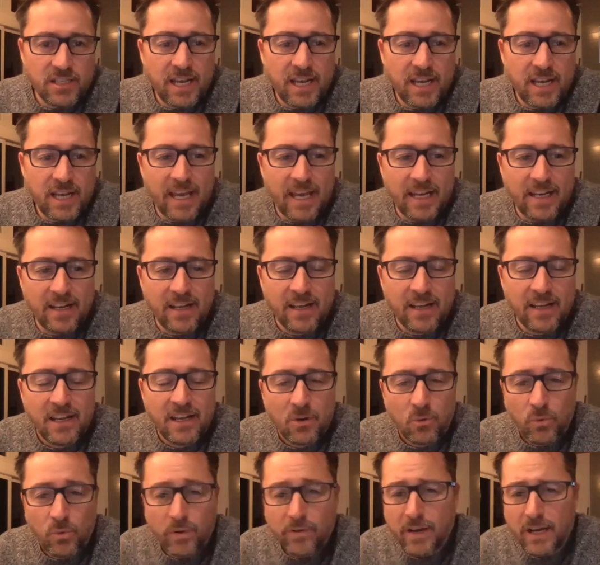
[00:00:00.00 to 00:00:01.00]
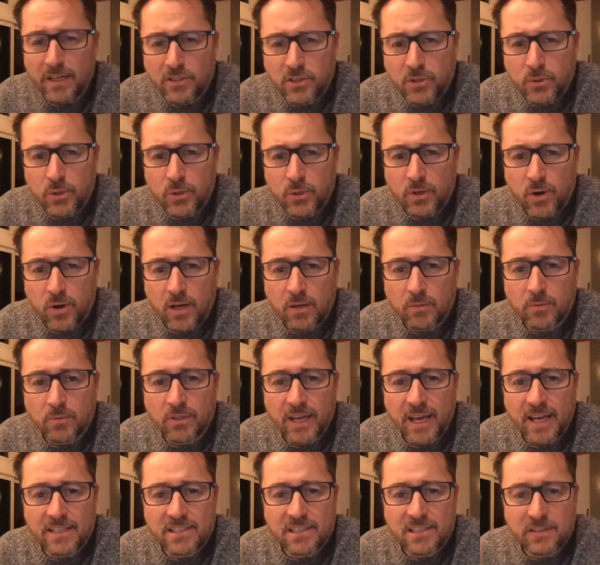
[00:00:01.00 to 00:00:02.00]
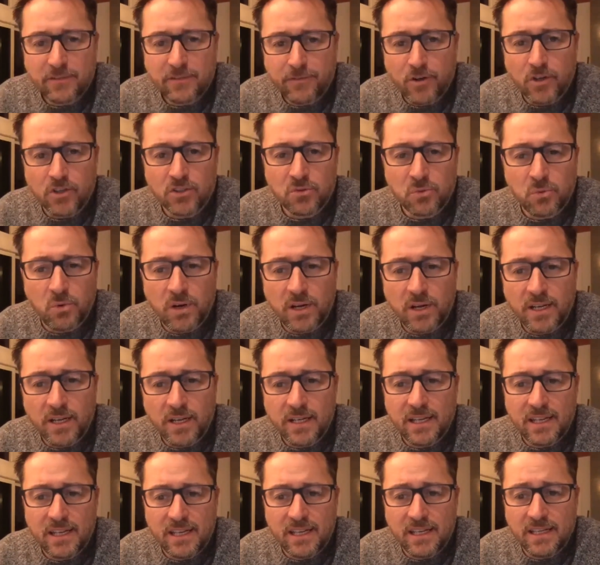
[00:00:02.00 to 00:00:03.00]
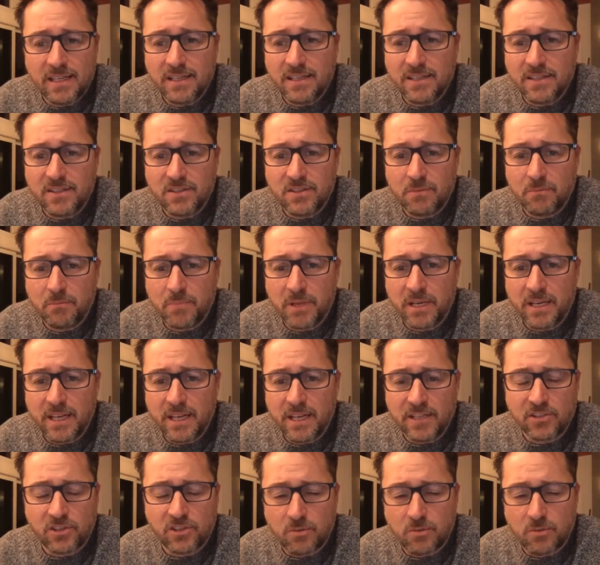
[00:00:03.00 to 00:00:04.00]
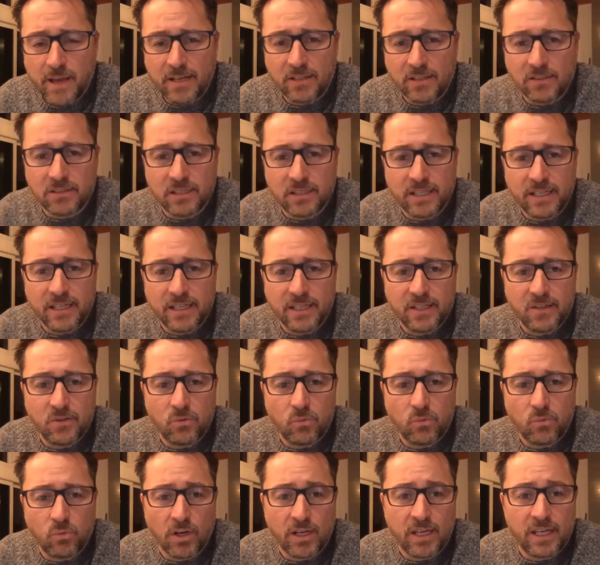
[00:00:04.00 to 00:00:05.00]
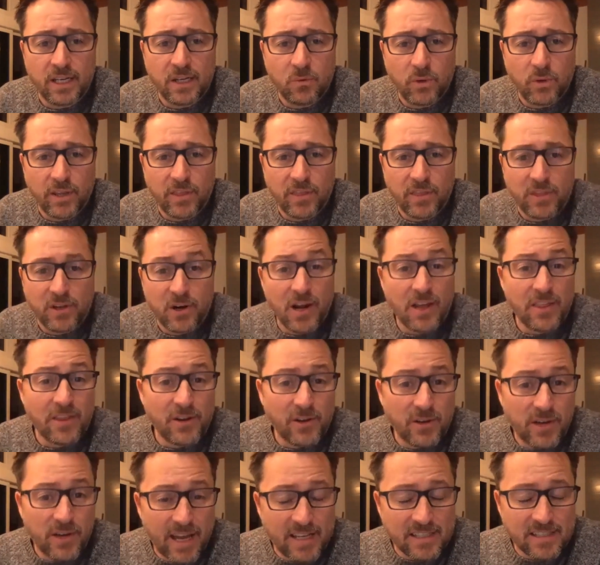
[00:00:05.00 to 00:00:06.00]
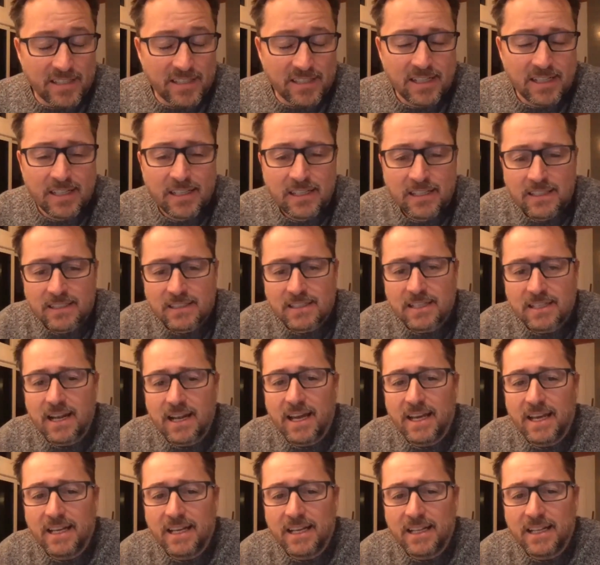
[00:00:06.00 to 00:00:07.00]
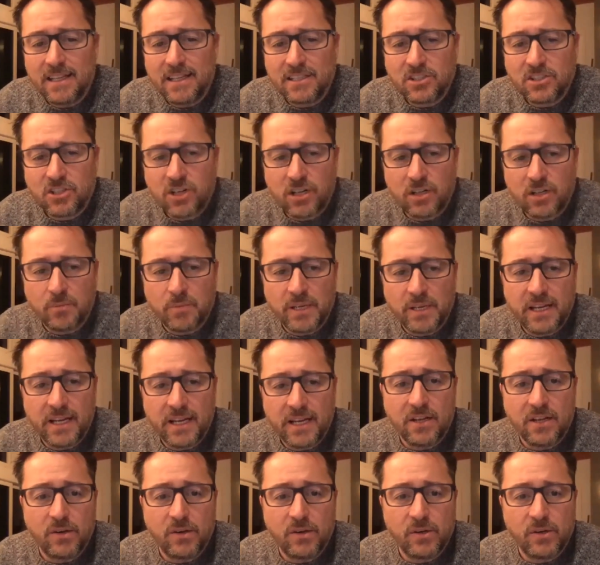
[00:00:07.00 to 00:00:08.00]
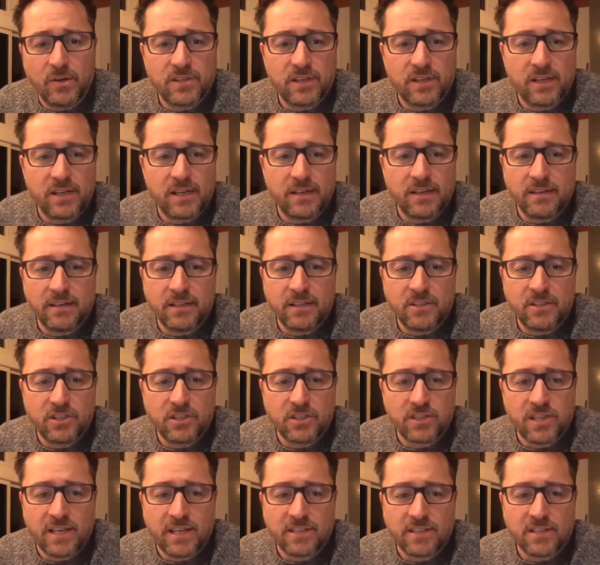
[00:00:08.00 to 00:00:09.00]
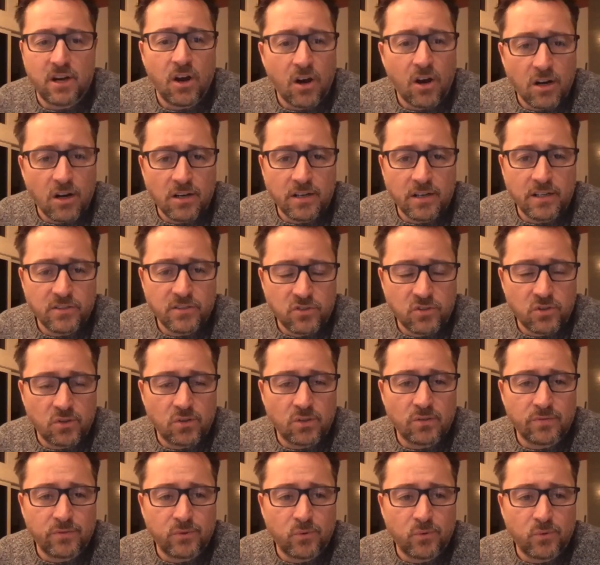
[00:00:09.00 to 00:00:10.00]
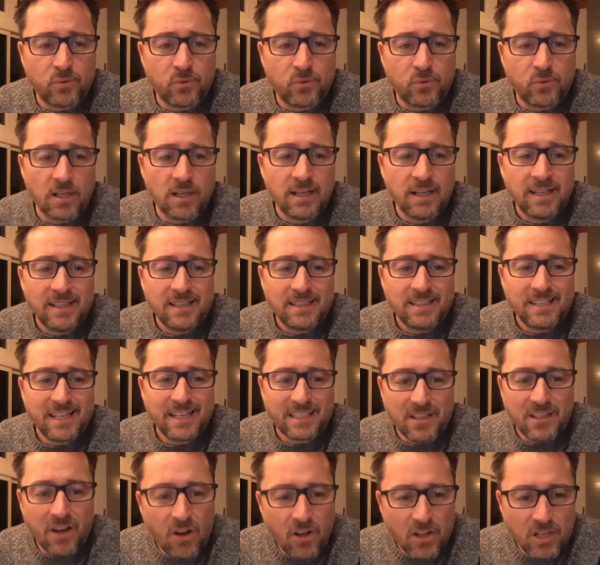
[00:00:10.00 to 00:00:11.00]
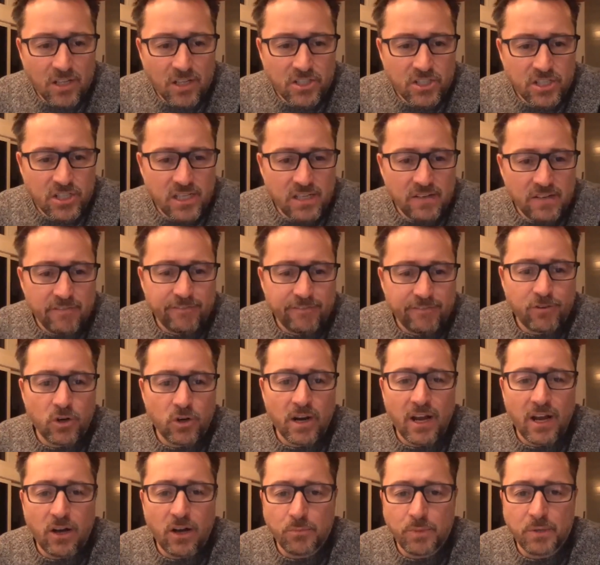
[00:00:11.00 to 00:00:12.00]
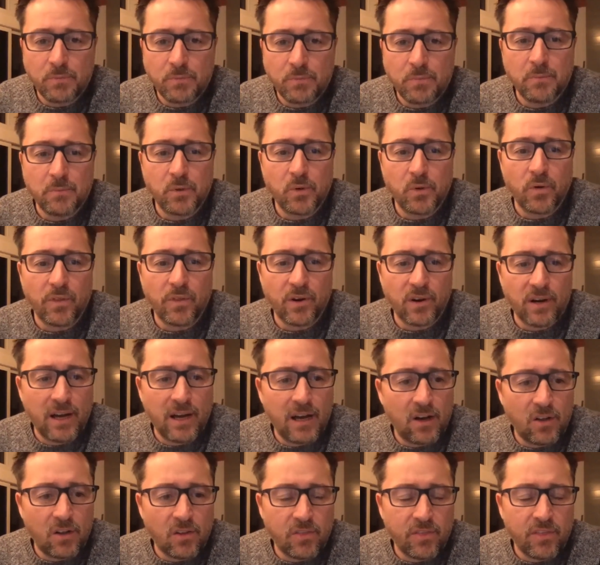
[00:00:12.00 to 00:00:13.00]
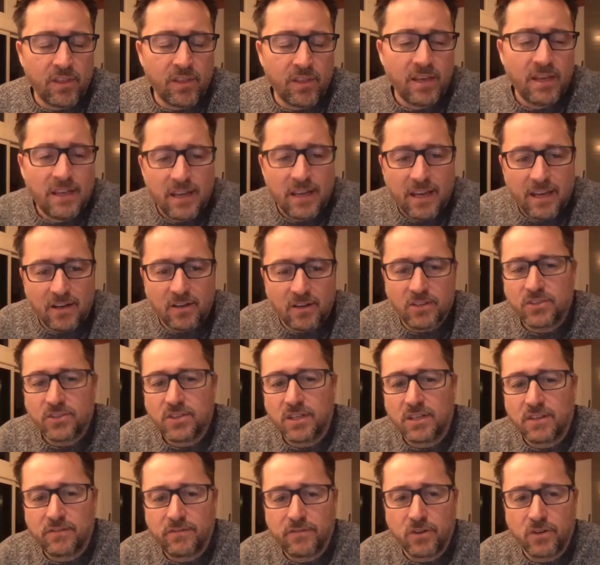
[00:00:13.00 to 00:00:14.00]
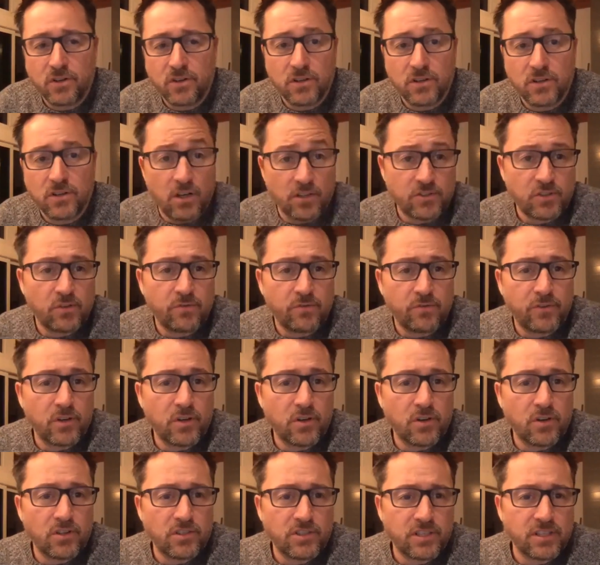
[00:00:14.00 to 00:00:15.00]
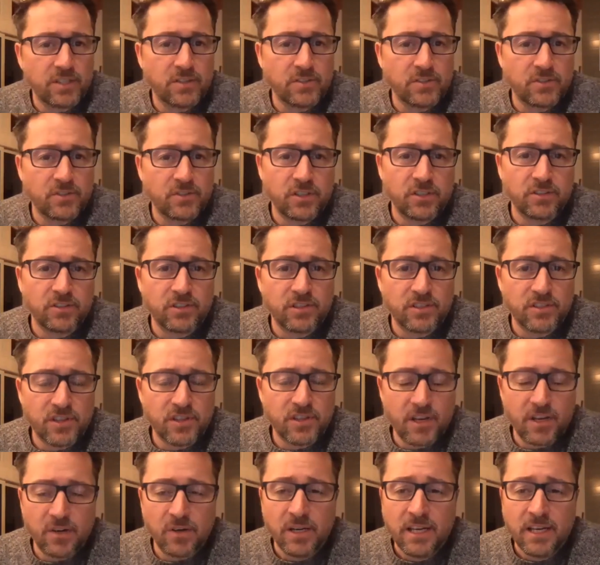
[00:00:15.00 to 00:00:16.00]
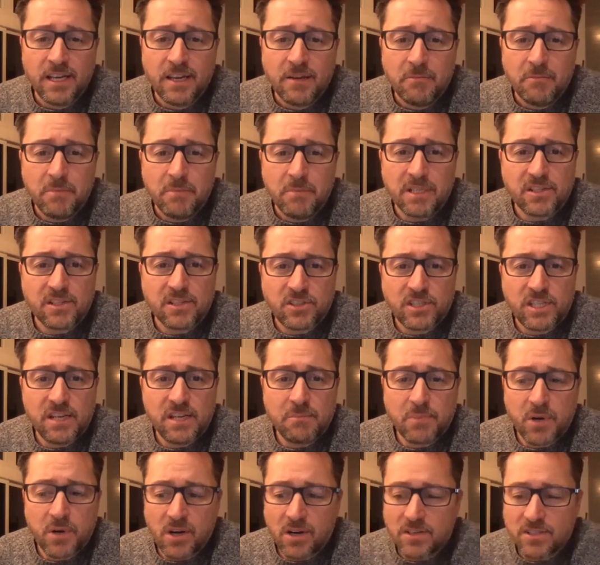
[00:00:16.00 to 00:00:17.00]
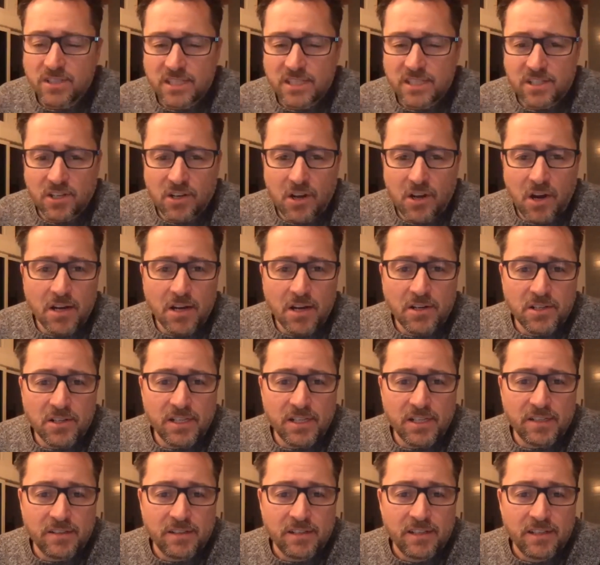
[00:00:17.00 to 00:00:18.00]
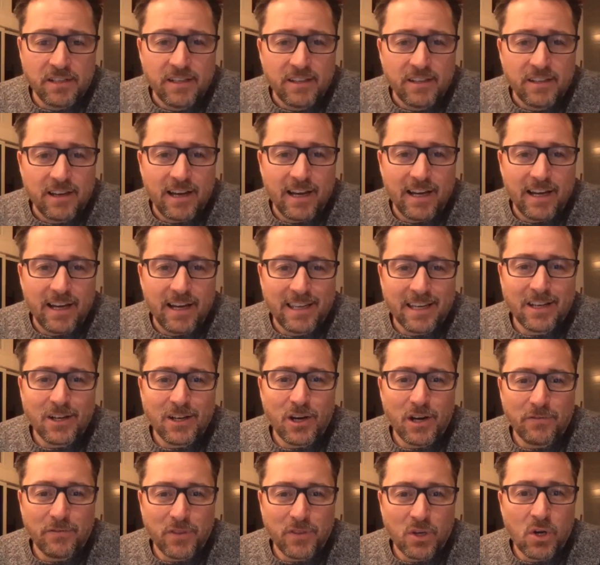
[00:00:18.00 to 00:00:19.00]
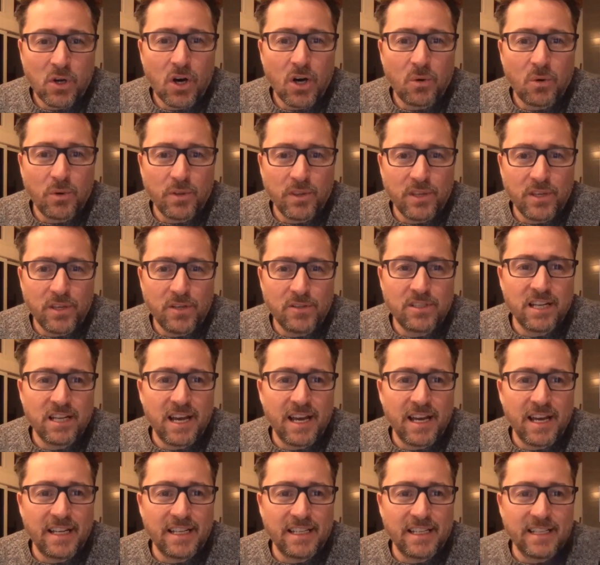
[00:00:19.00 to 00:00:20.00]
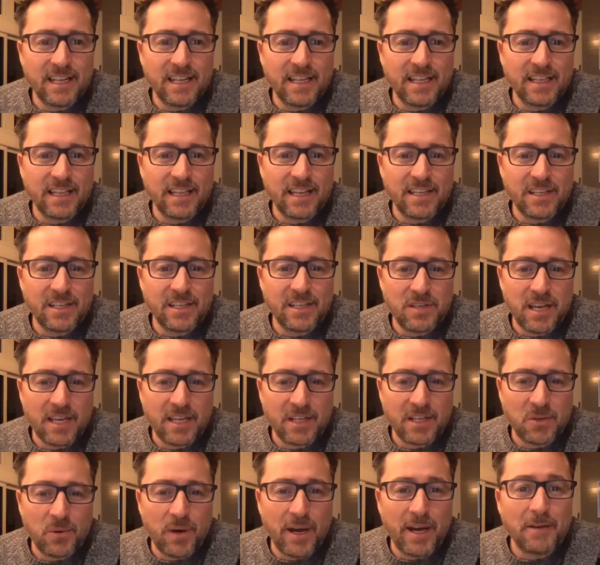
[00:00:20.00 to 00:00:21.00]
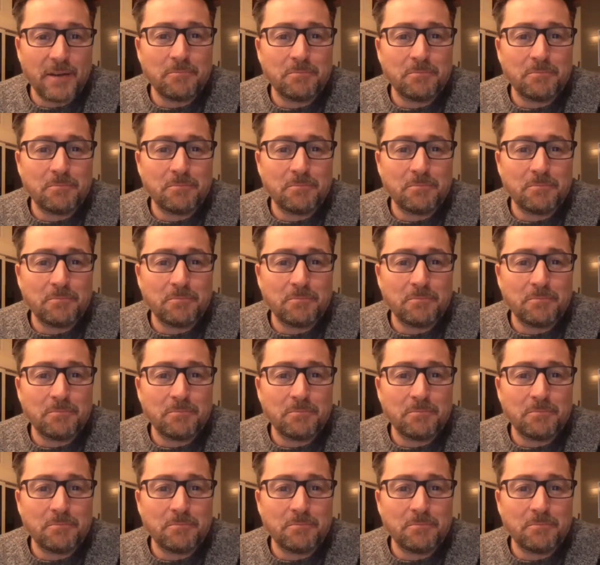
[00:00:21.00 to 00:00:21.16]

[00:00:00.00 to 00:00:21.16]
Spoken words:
And we've got two incredible guests. The first one is been instrumental in working with our other guests tonight. And this gentleman I know is just has a heart and soul for technology, for helping people with their health, and also for nourishing those children. So Mr. C. Burns, it's an honor to kick off the call with you tonight and let you take it away.